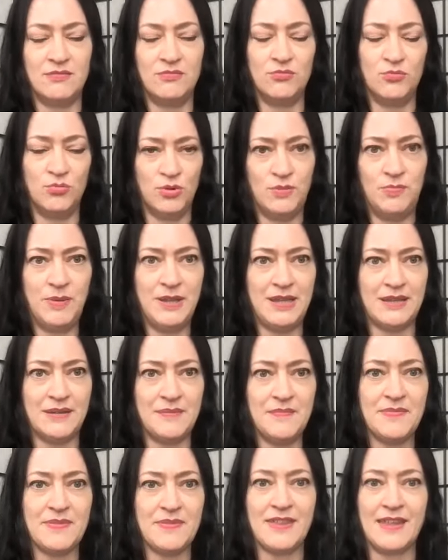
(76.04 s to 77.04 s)
would
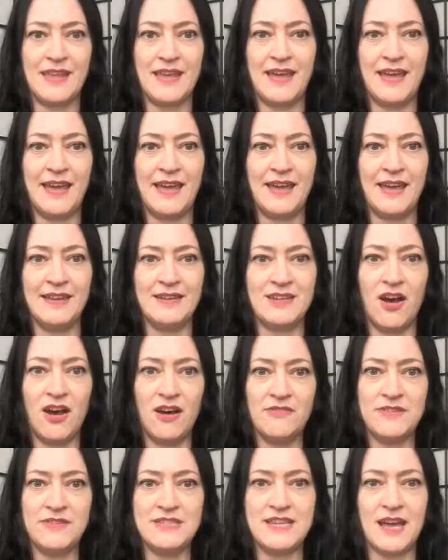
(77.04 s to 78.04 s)
be. And
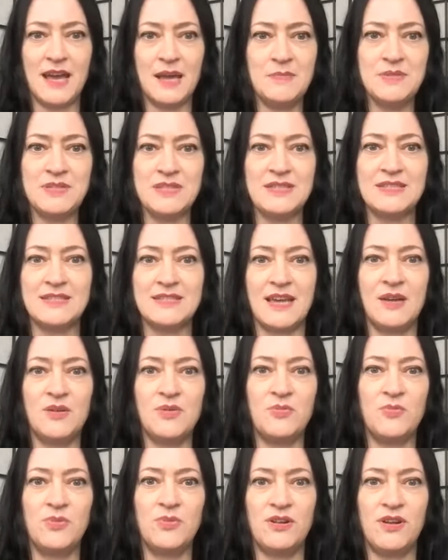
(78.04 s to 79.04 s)
oftentimes the
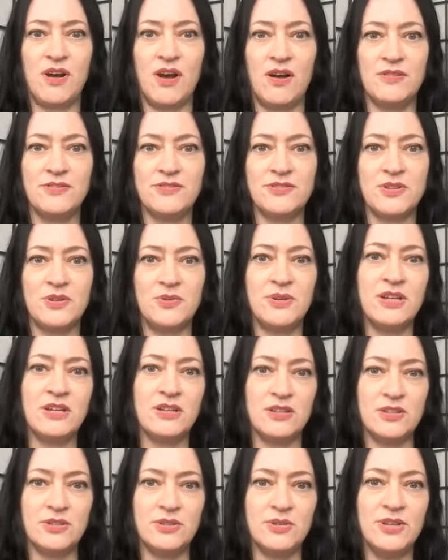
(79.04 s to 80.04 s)
site would also
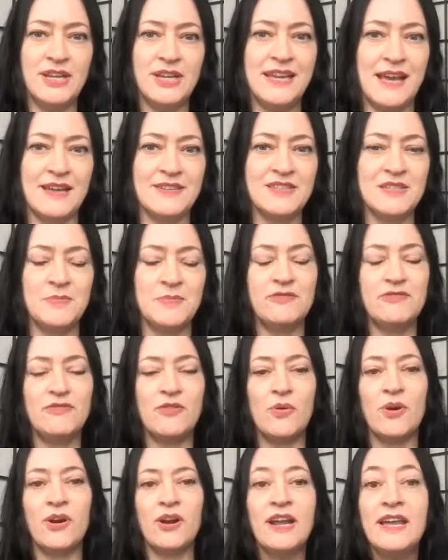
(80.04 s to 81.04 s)
include an estimate
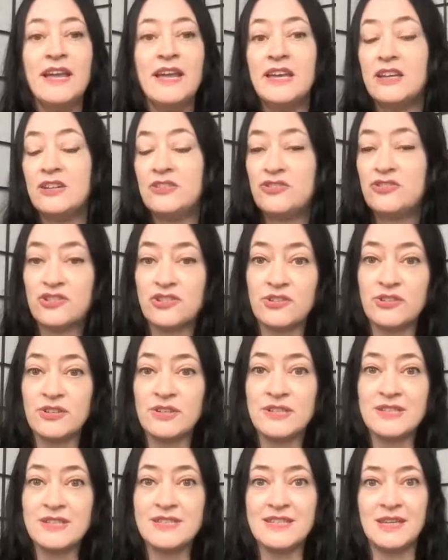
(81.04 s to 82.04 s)
for
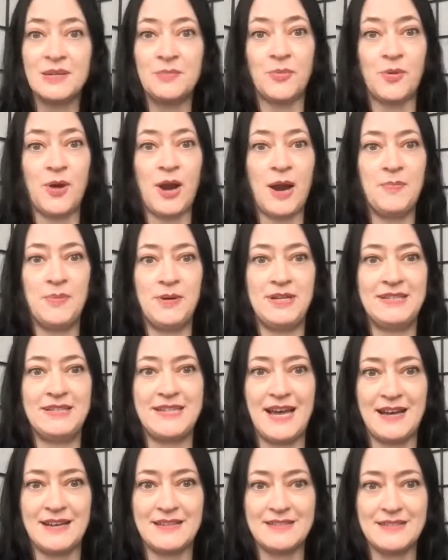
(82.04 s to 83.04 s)
insurance and property
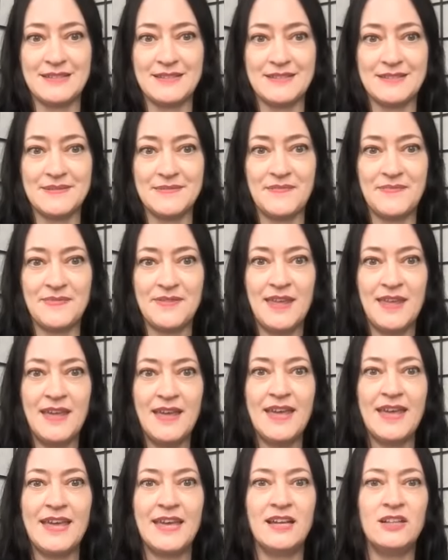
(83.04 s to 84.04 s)
taxes.
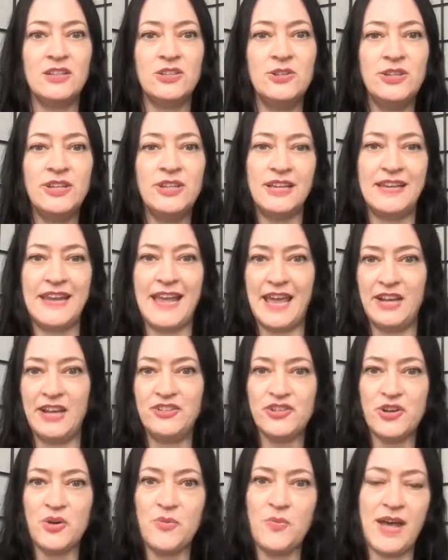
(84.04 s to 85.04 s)
Include an
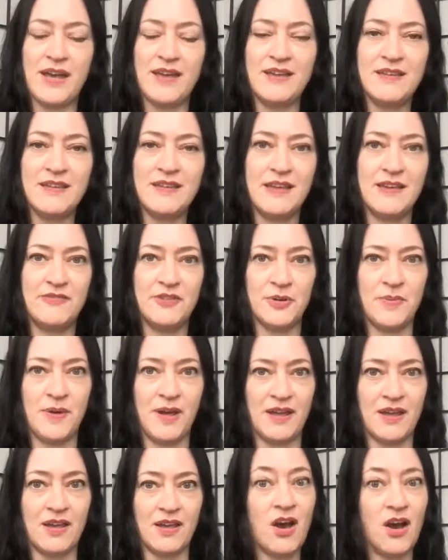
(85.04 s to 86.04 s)
HOA if you're
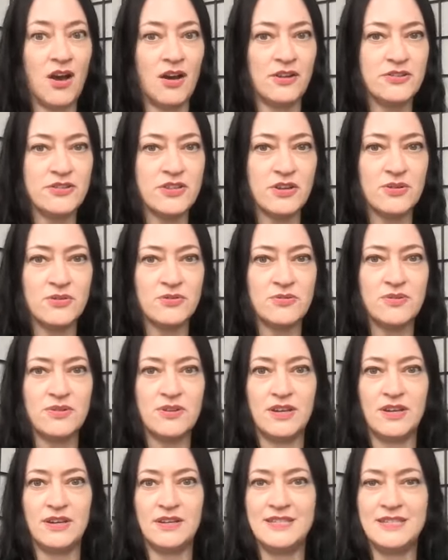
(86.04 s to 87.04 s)
buying a condo,
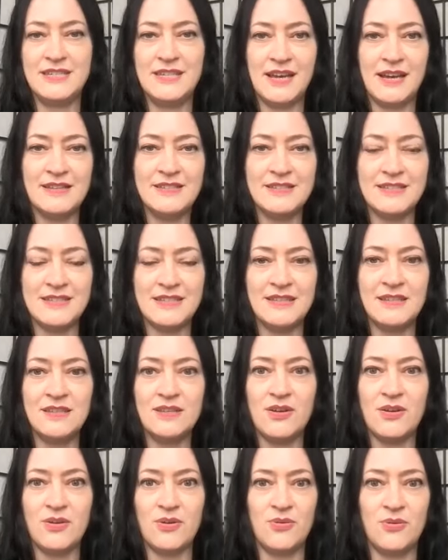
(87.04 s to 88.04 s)
a
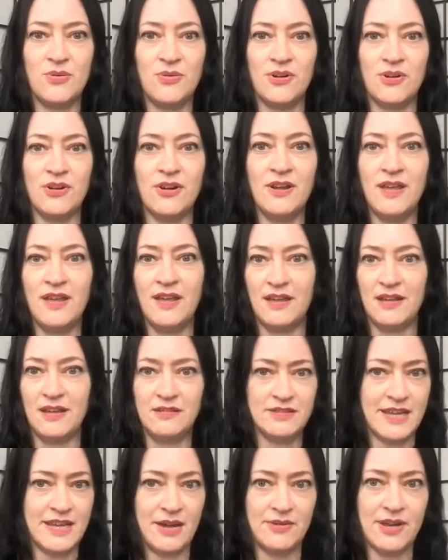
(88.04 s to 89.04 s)
TIC, or a
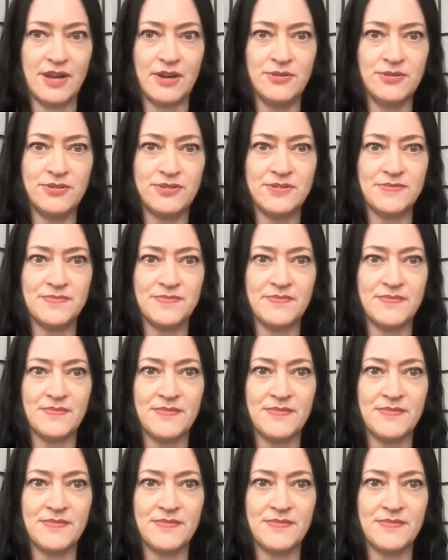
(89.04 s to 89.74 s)
townhouse,